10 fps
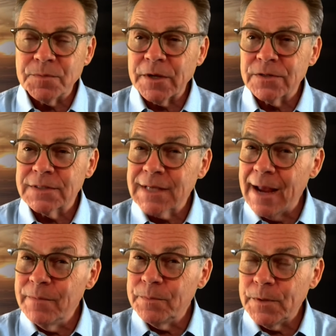because
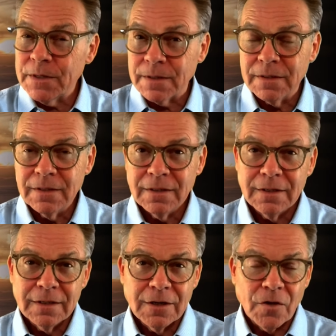Simon Peter,
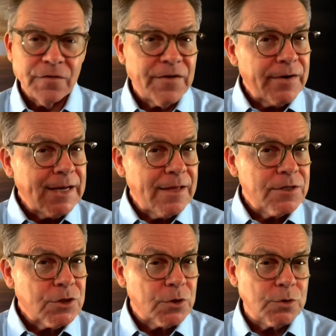on the very day the
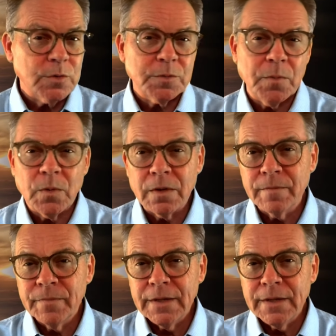church was born,